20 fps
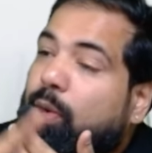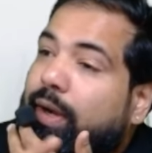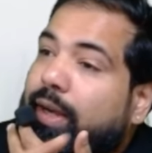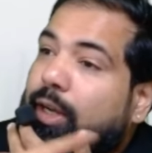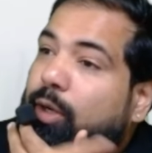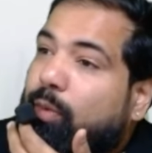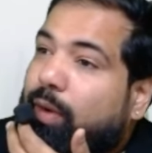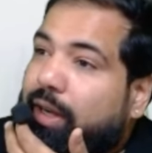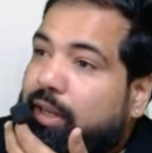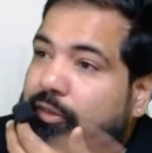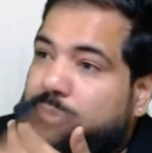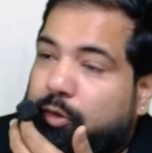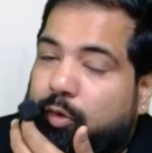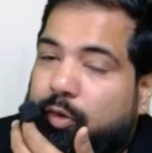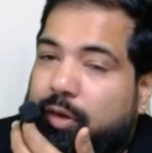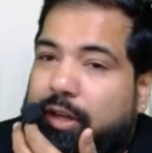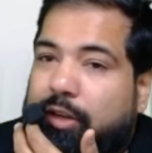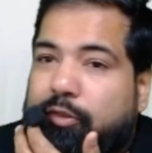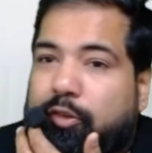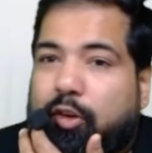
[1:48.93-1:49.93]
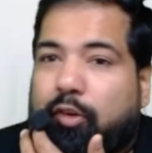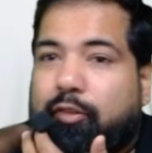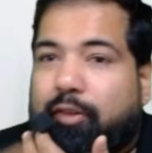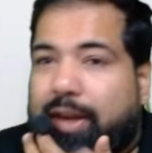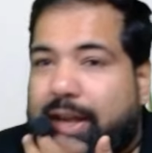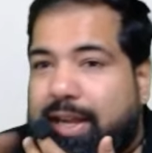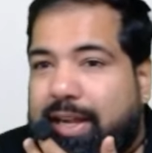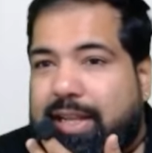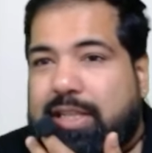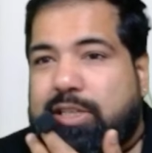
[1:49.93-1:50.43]
2024. If your
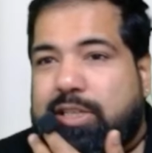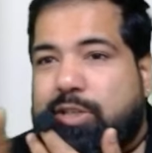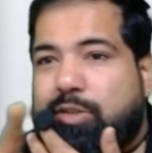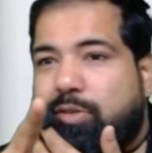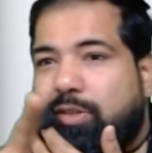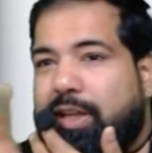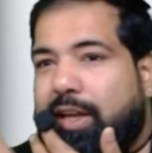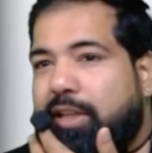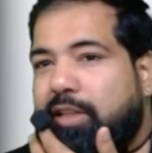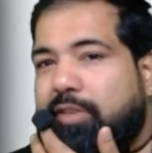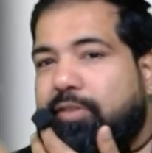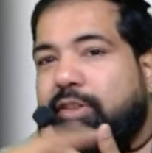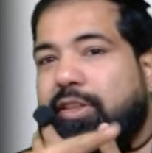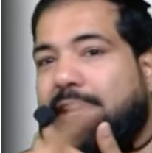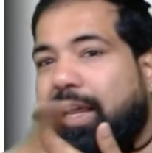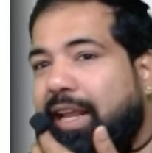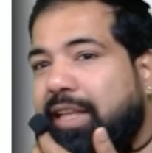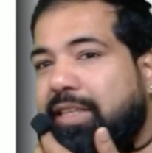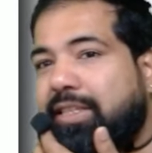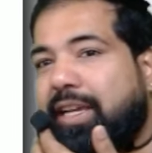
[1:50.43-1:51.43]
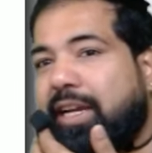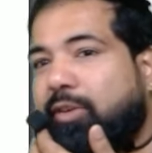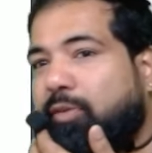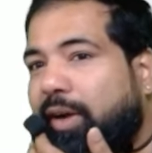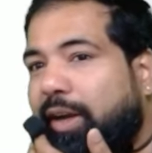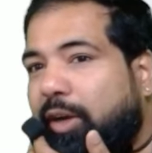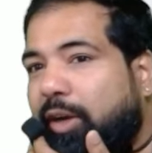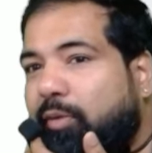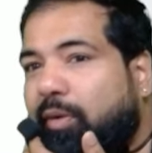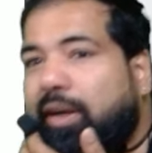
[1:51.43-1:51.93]
friend tells you that it's Finance
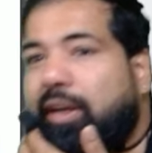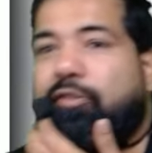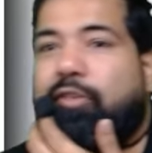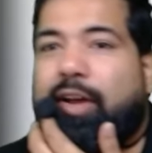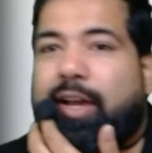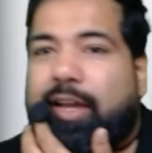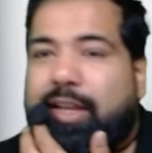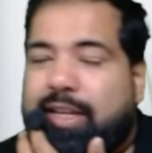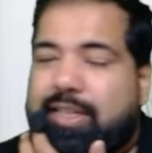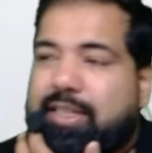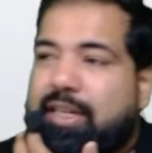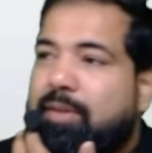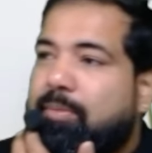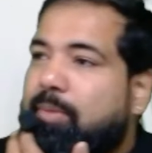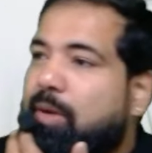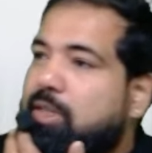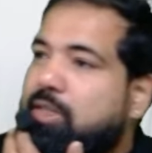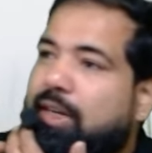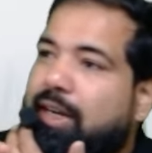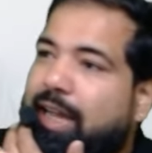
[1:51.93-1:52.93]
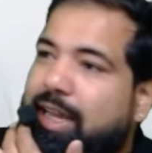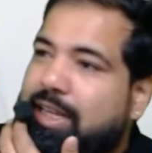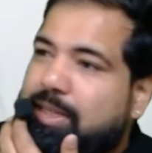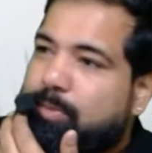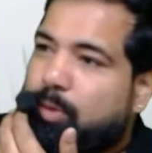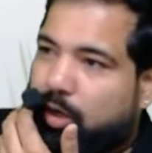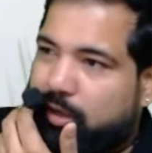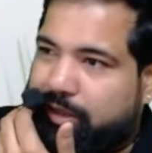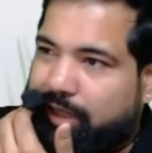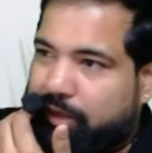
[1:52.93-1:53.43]
Act 2025, recent budget,
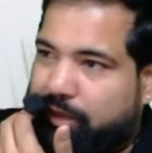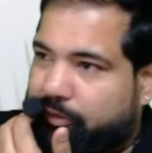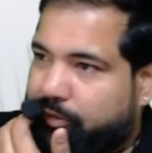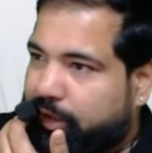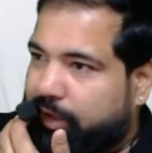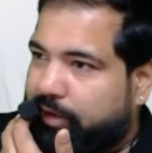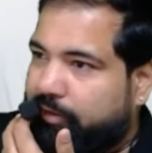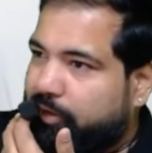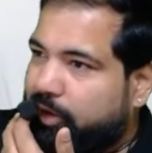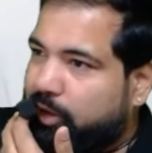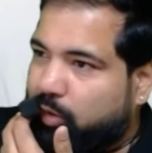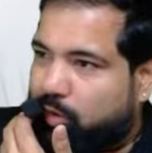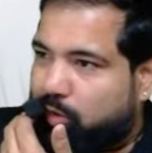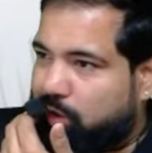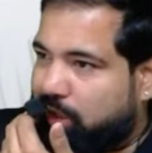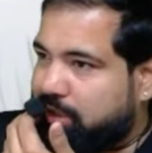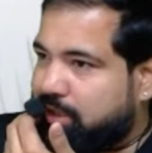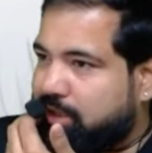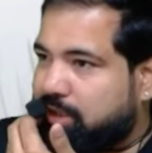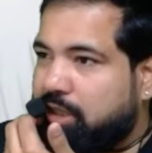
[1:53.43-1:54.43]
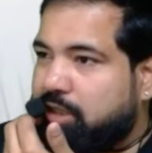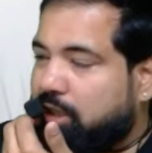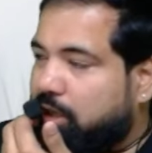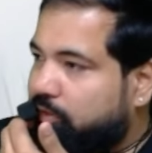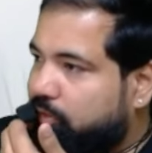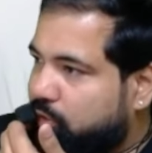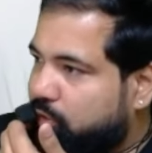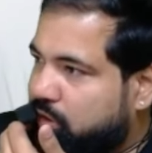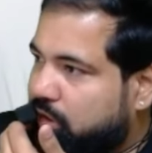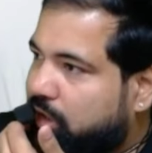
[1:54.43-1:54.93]
guys, block that friend. We don't want such
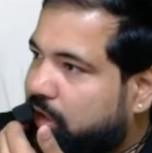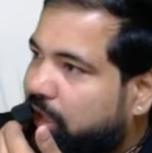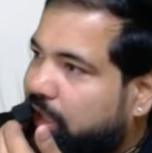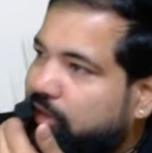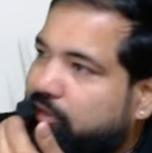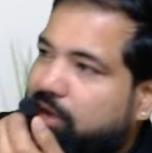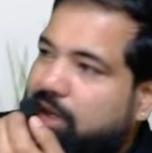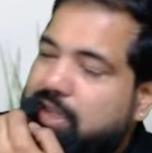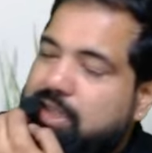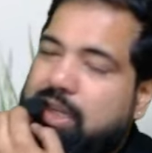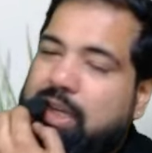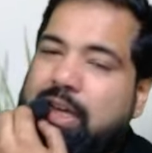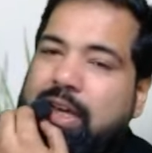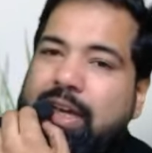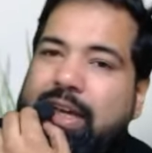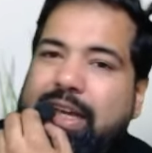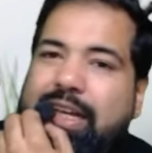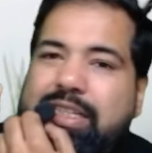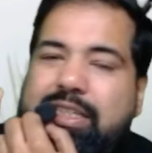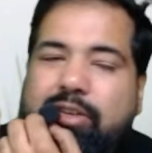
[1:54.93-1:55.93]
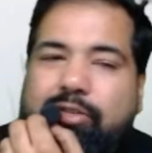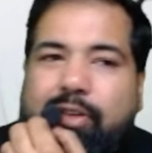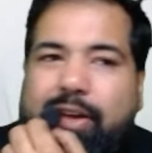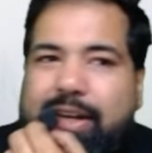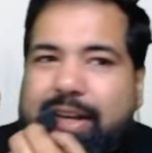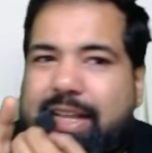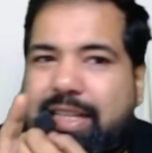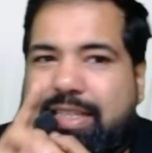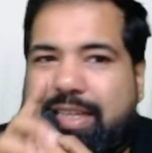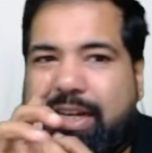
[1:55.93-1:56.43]
confusion in life, guys. It's the
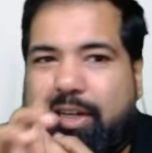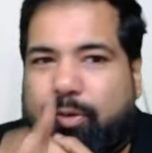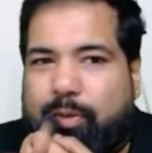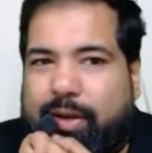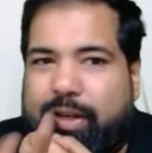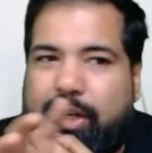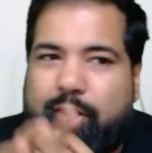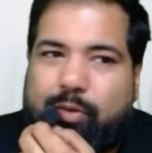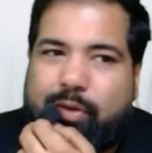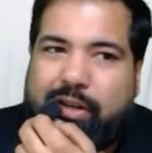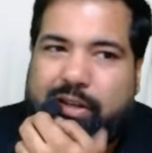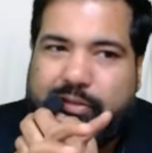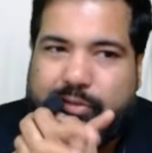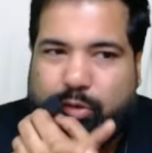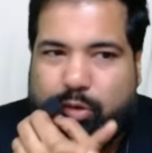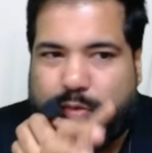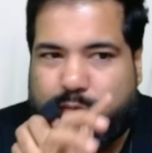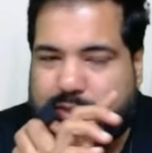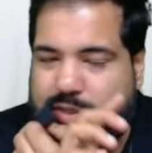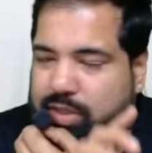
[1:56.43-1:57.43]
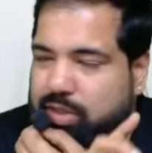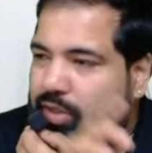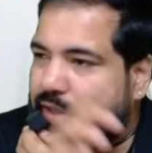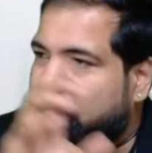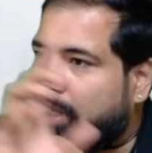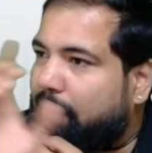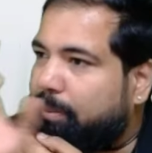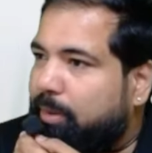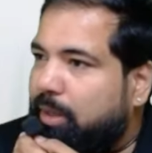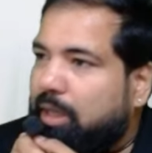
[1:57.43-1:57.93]
Finance Act 2024, which
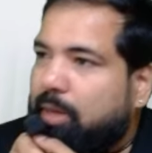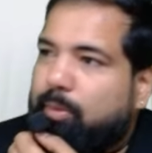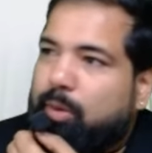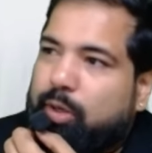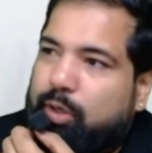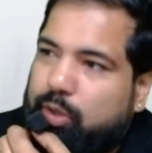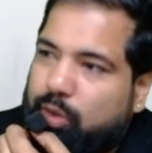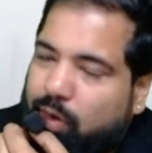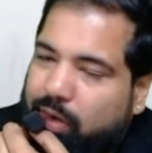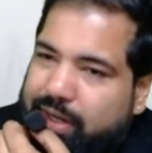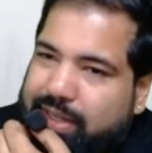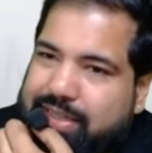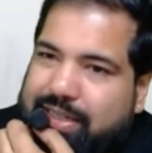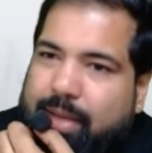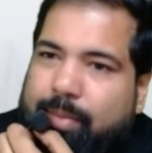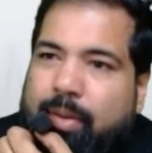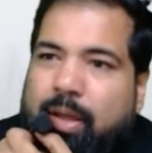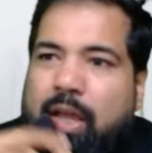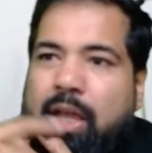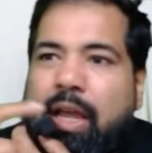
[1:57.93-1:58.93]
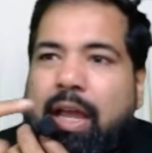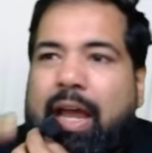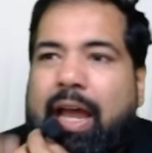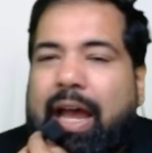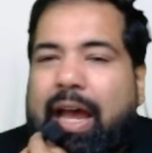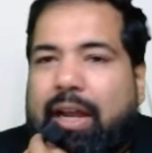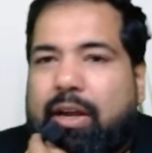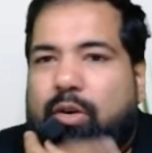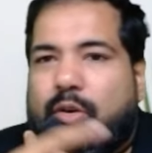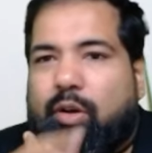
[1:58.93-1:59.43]
is applicable to your exam.
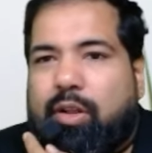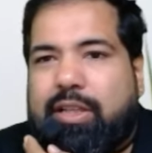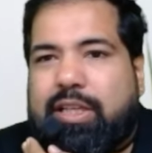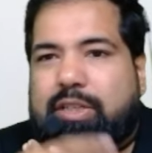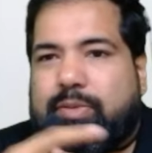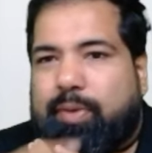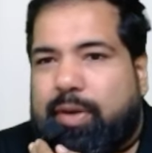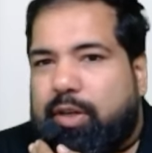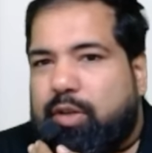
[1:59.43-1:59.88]
And in all these